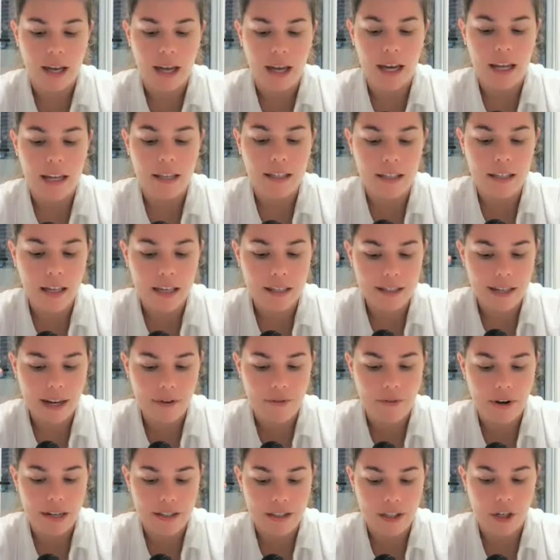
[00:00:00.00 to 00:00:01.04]
and
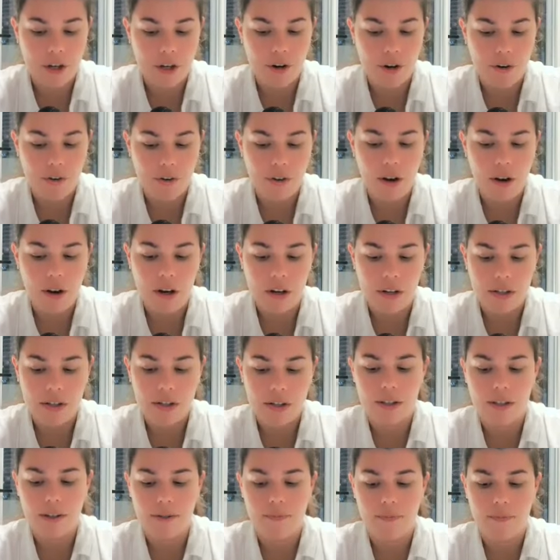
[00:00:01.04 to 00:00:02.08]
directing your
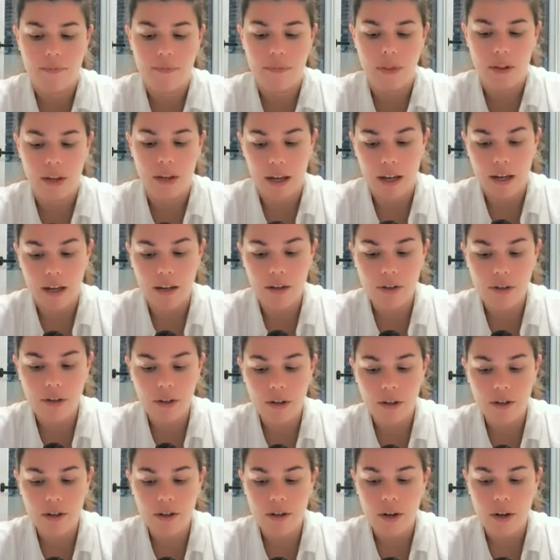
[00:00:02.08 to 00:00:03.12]
thoughts? The
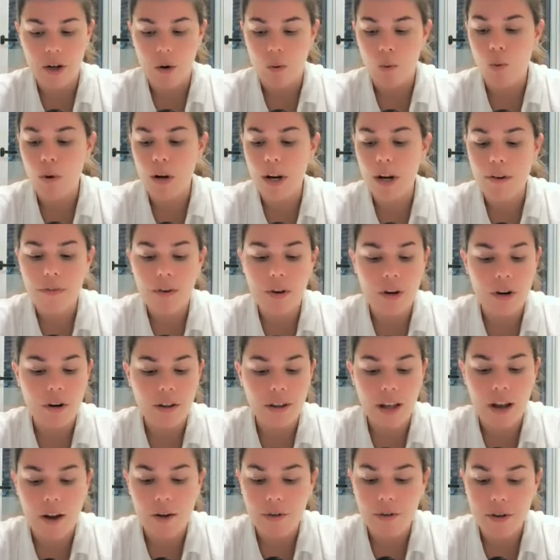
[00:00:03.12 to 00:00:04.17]
answer, whatever you're
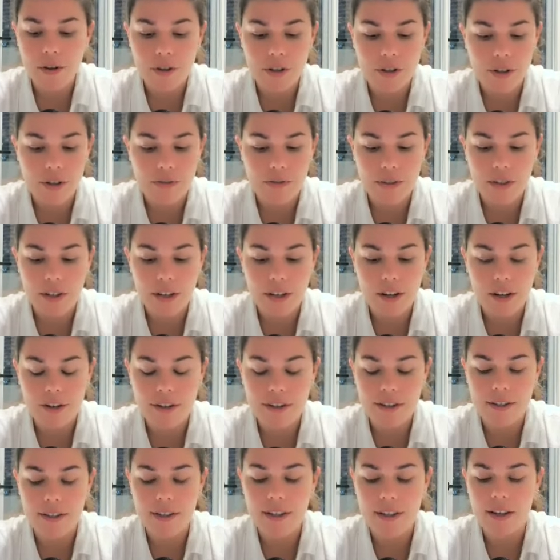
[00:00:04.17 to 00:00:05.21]
allowing yourself to hear
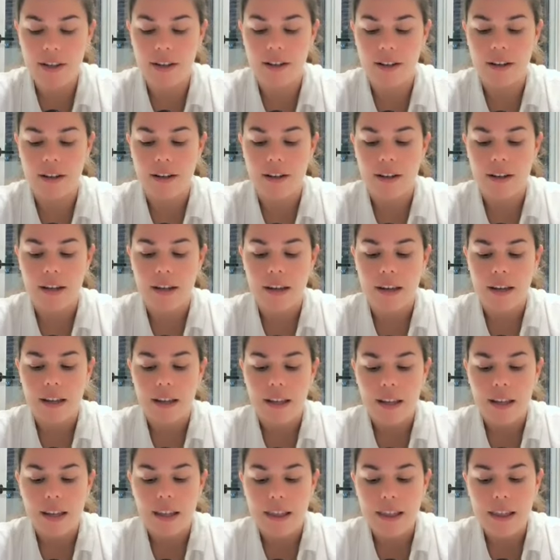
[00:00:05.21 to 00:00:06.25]
and see.
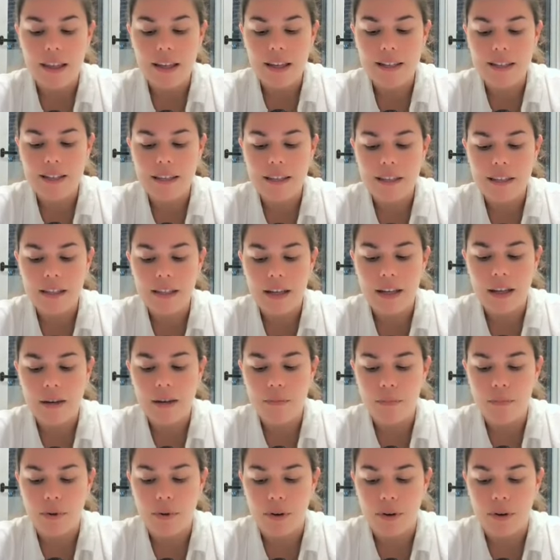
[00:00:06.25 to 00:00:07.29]
This is the
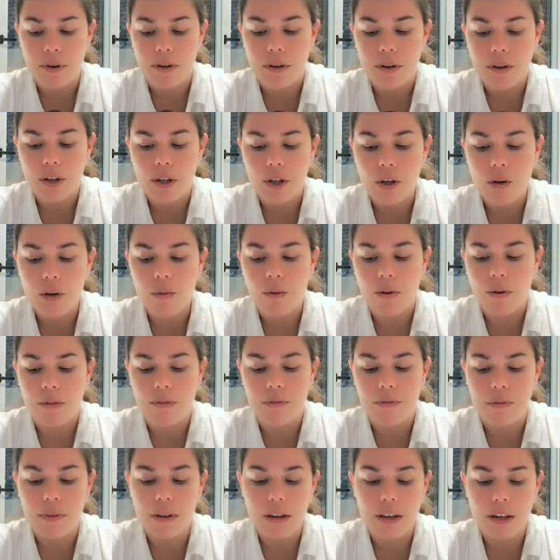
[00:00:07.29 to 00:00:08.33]
input you are
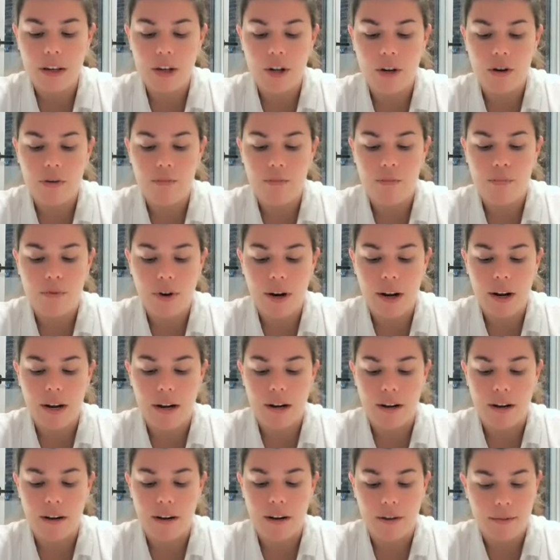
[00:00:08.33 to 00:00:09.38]
feeding your
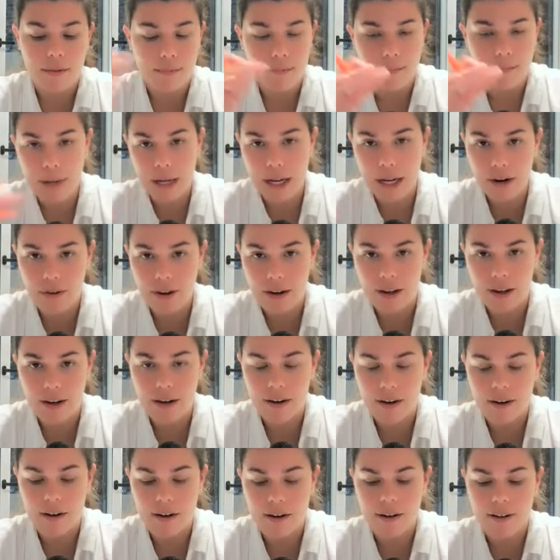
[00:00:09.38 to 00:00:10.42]
brain, period.